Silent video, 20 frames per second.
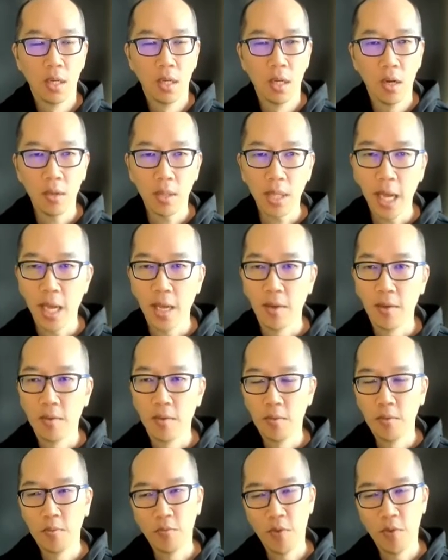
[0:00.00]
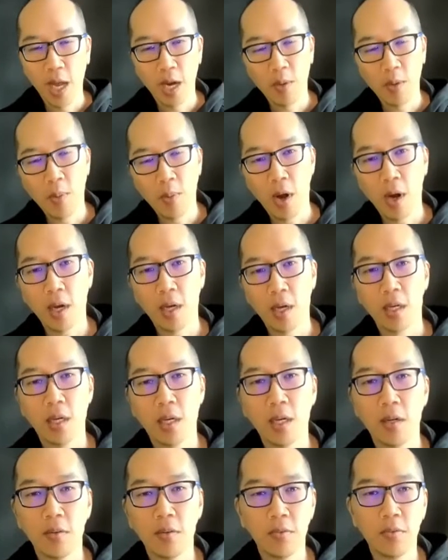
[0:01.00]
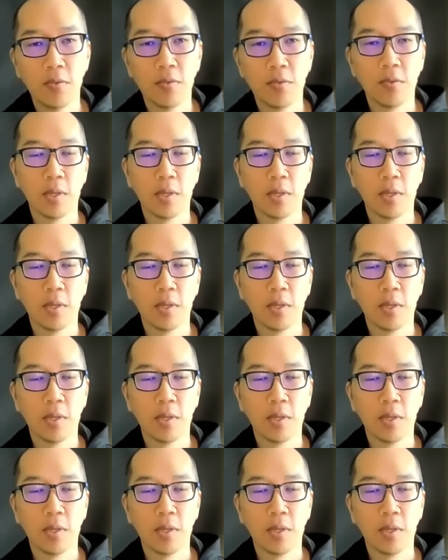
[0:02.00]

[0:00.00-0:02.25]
Okay, final part of